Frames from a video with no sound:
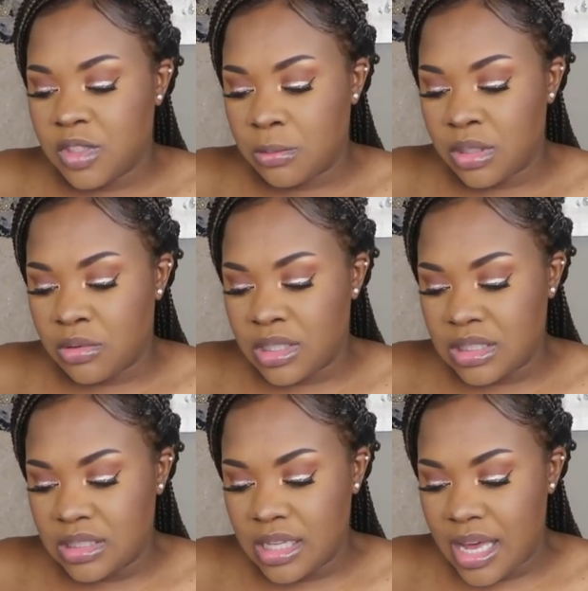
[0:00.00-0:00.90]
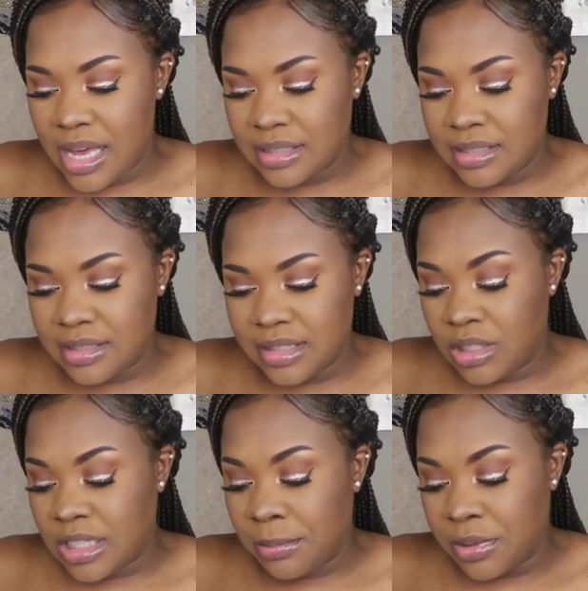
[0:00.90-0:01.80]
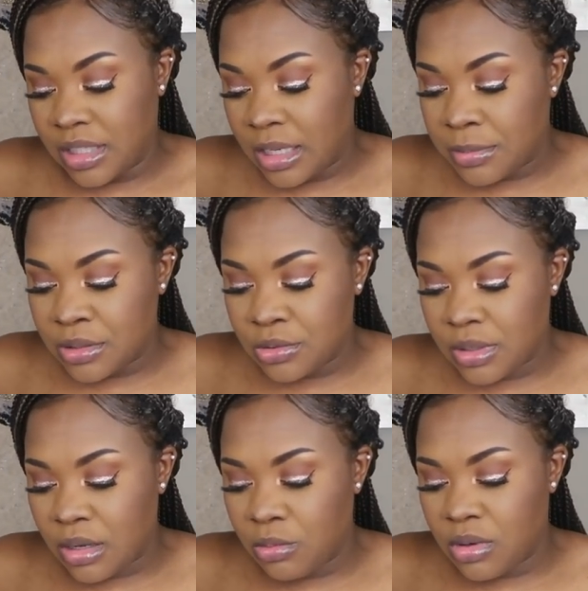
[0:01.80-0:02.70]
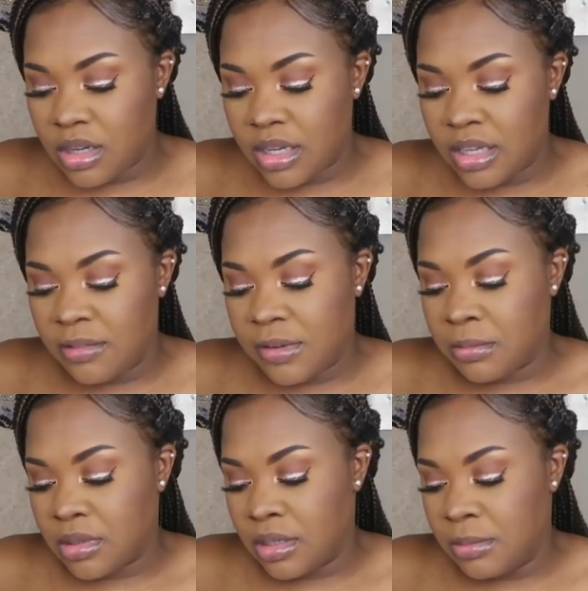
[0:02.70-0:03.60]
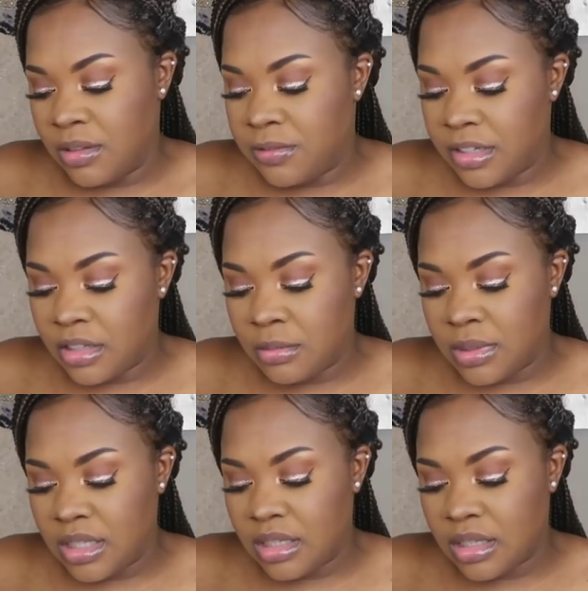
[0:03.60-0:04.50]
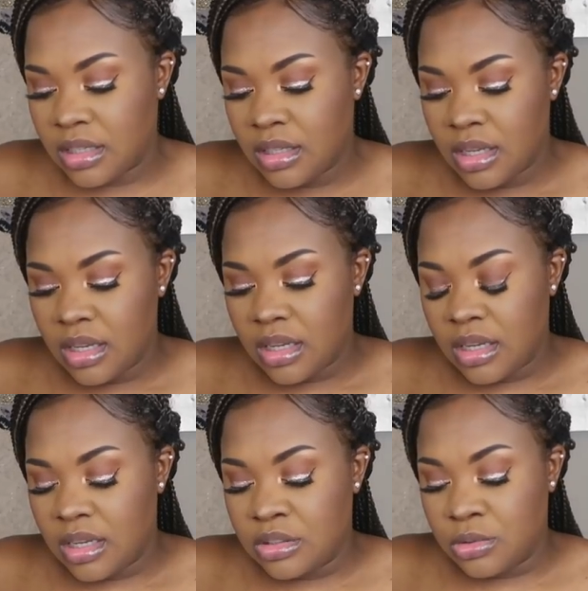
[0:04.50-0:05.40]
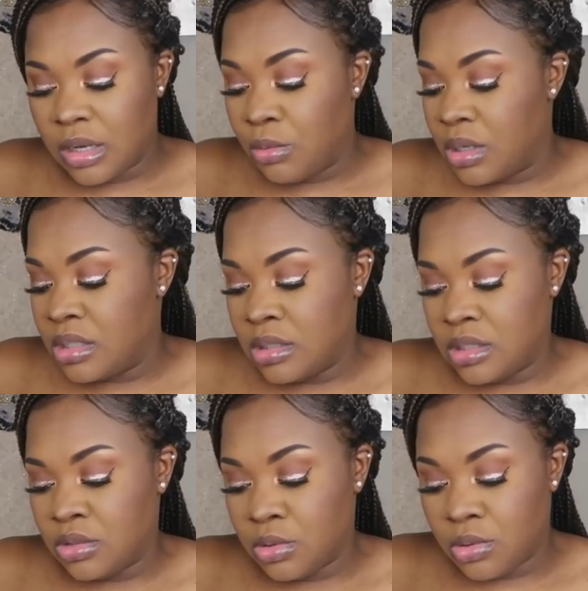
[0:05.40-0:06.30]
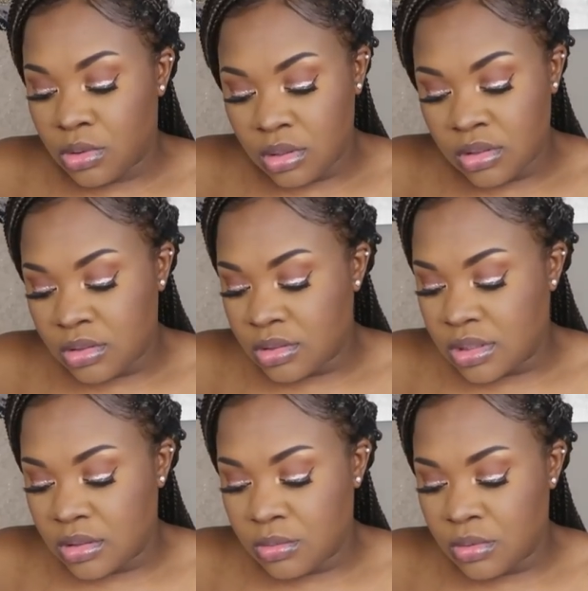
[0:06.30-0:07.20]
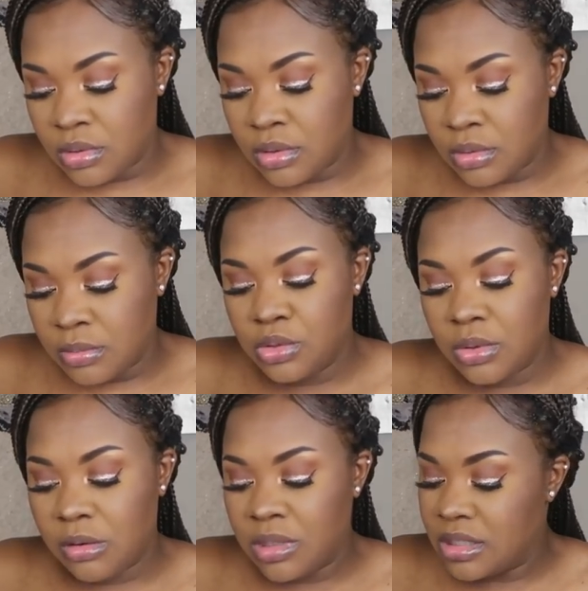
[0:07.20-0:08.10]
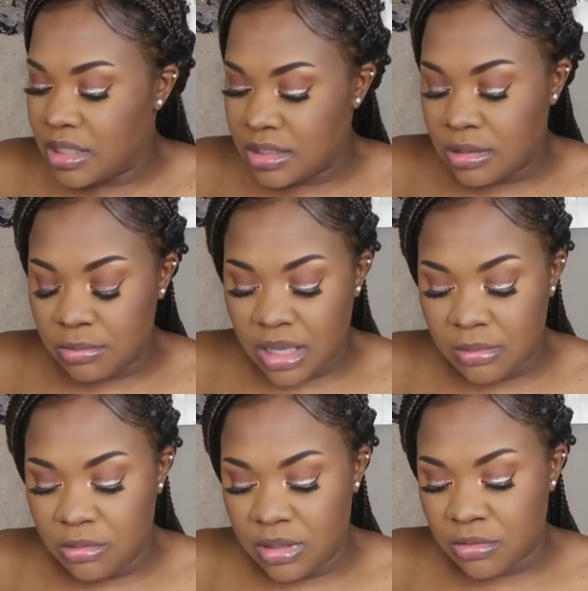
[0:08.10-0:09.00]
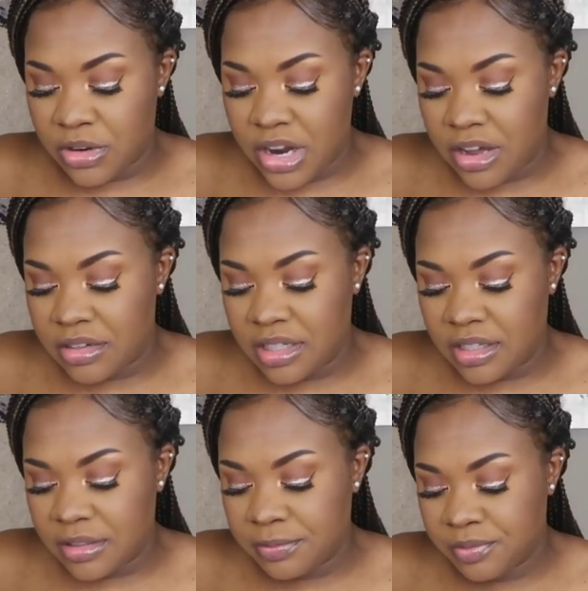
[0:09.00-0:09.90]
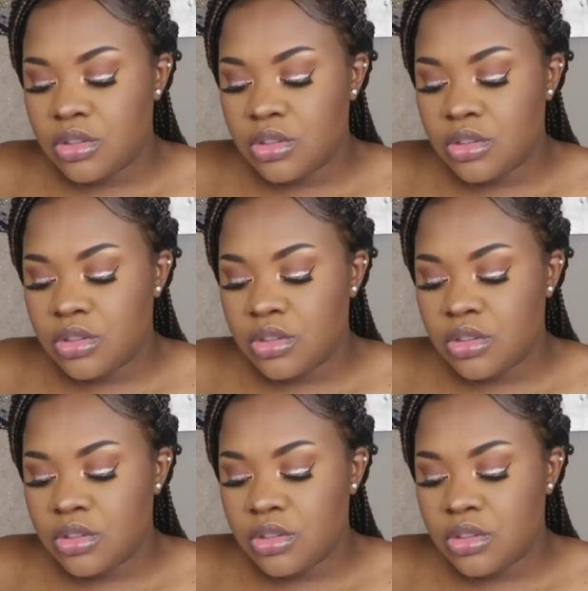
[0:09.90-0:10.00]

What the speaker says: Some of the questions they asked is what type of labor do I want, if I'm going to be filming, do I want essential oils in the room, do I want to touch the baby when crowning,